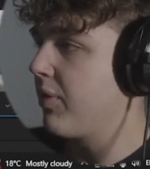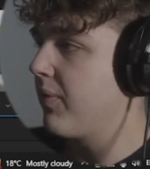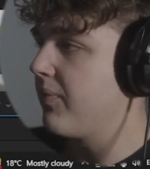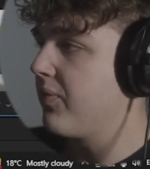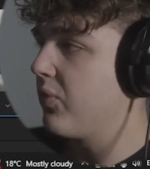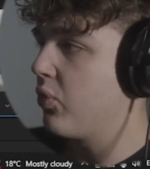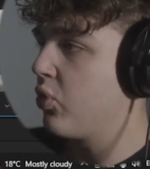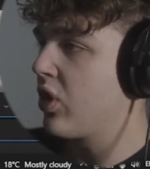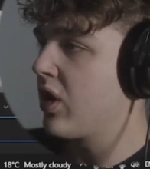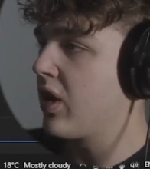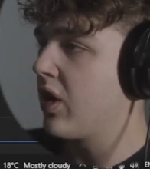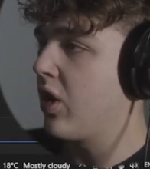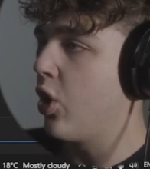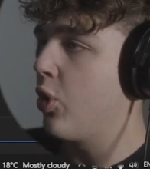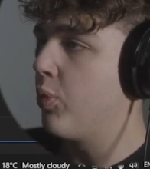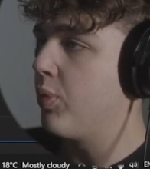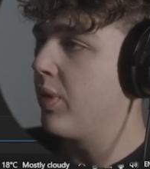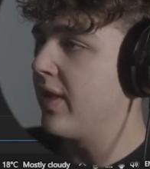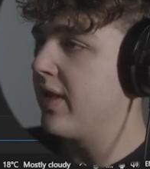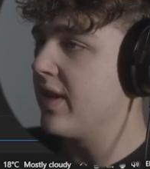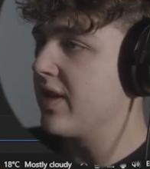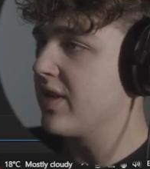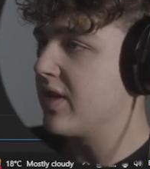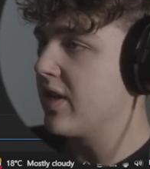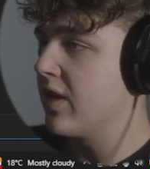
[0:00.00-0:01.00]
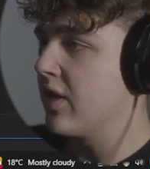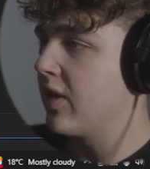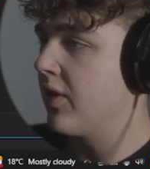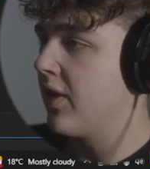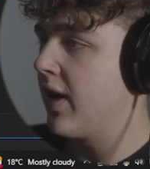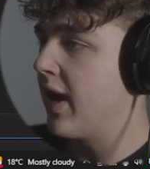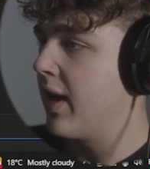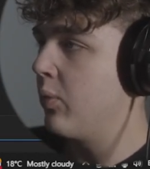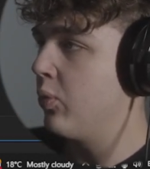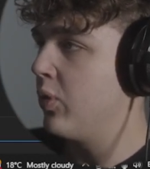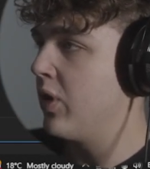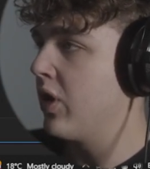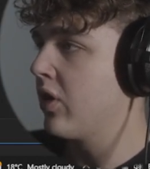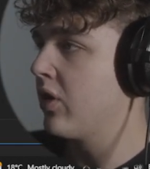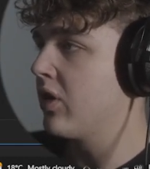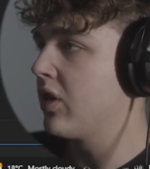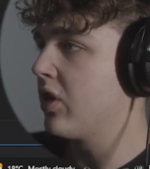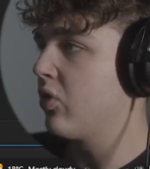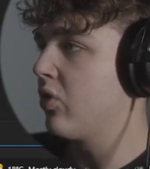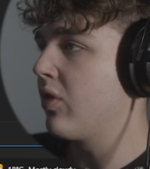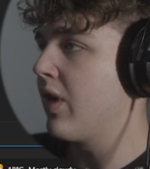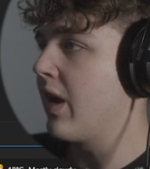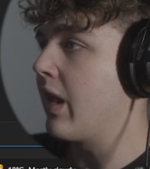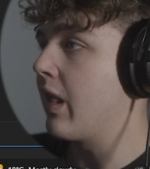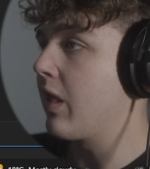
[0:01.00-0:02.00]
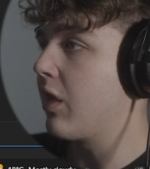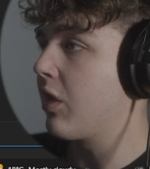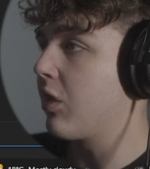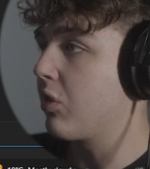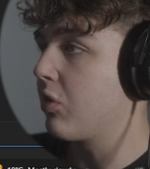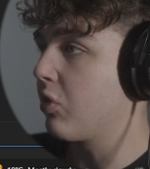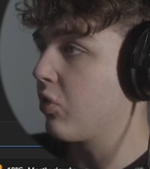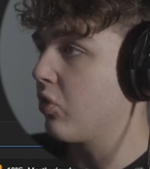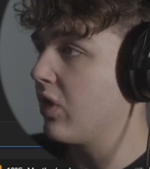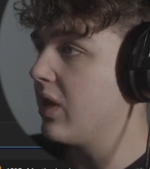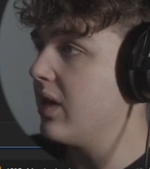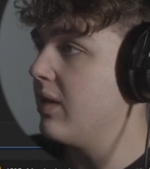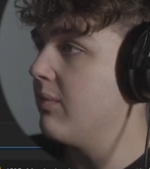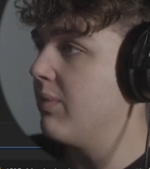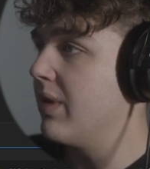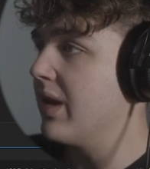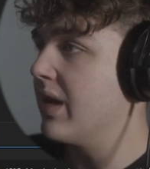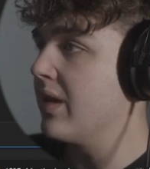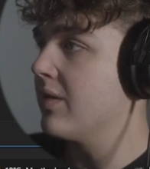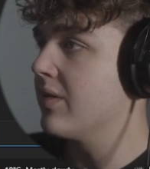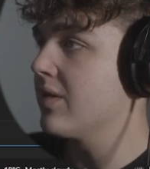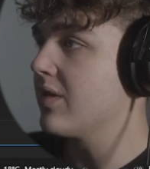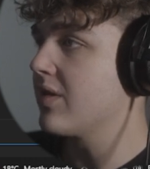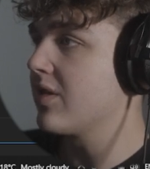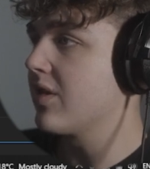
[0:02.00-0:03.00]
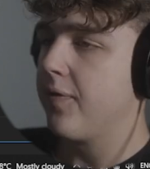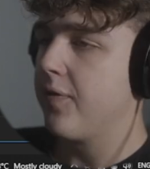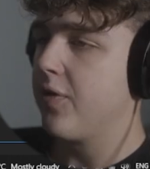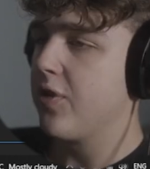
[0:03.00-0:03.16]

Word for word: We're going to open this here and we're going to create three bins.